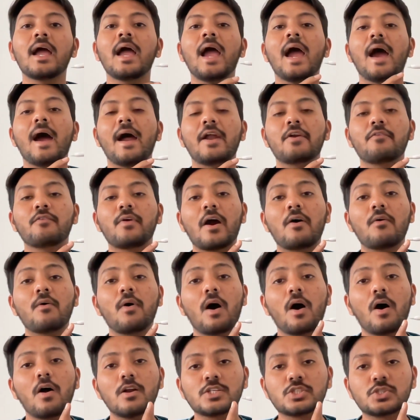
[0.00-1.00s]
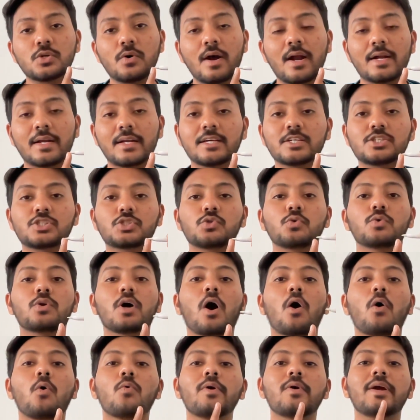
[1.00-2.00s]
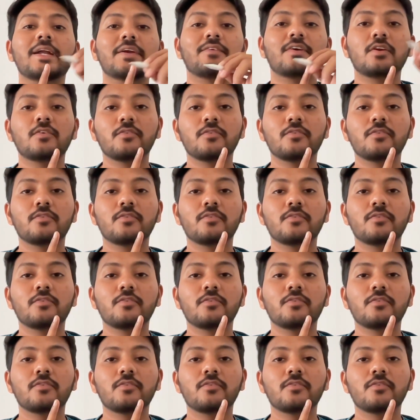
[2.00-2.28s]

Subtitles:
And we have also understood how it will